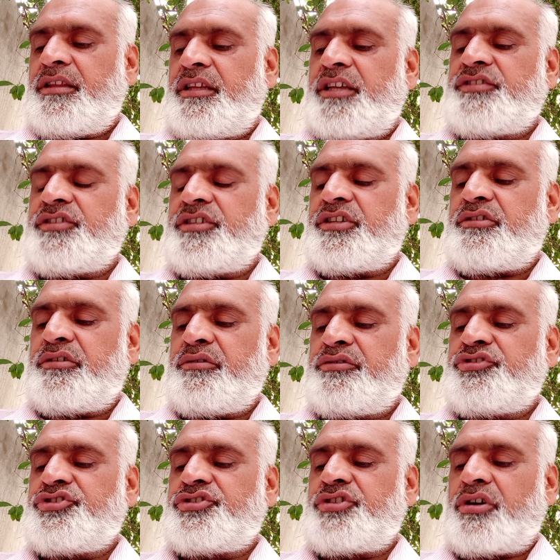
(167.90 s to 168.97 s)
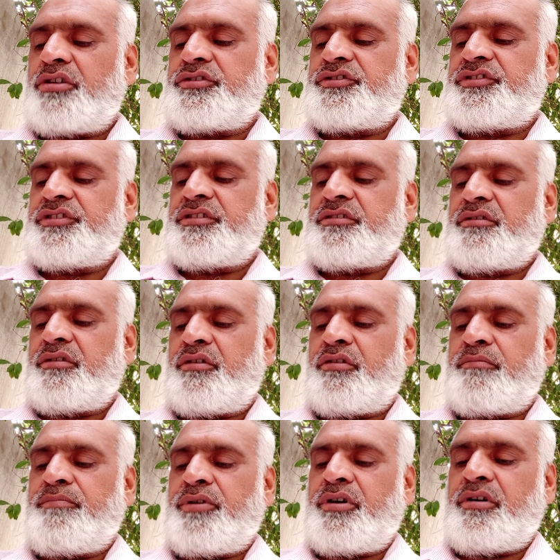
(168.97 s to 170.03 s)
These include stocks
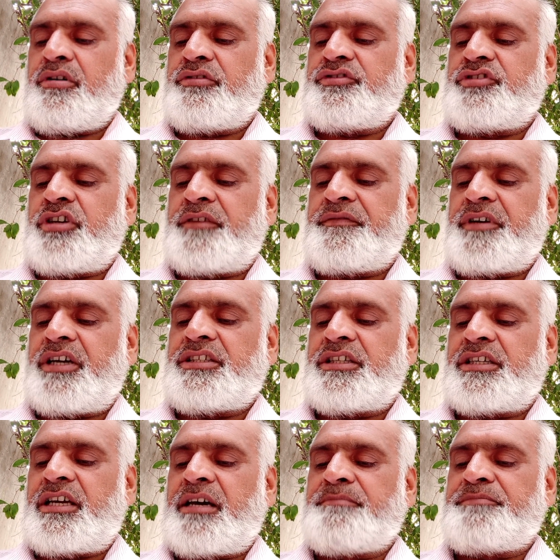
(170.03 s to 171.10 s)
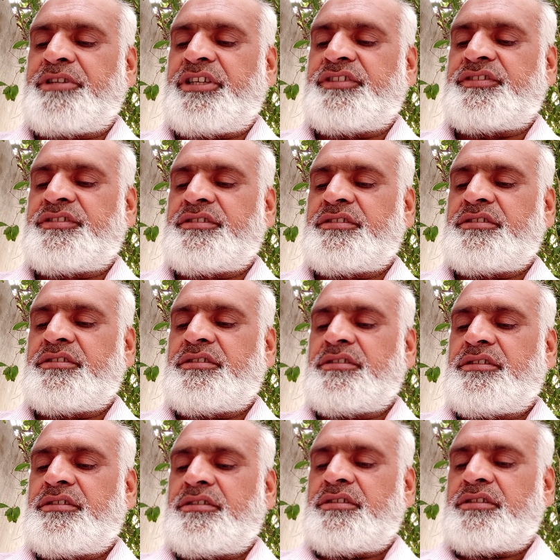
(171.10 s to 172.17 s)
or bonds of other companies,
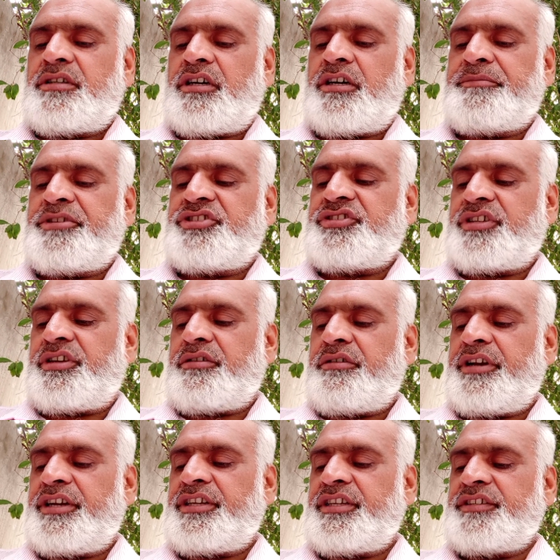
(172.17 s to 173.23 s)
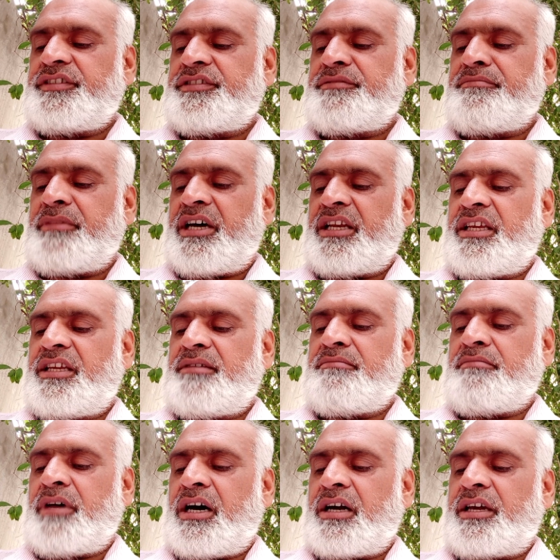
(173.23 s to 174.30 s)
government securities, money
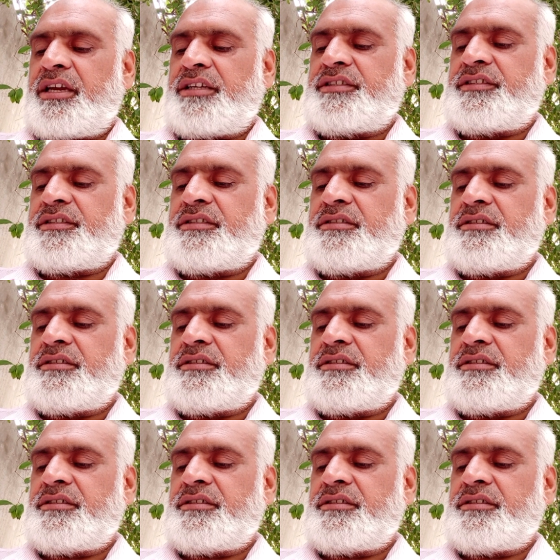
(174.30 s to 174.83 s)
market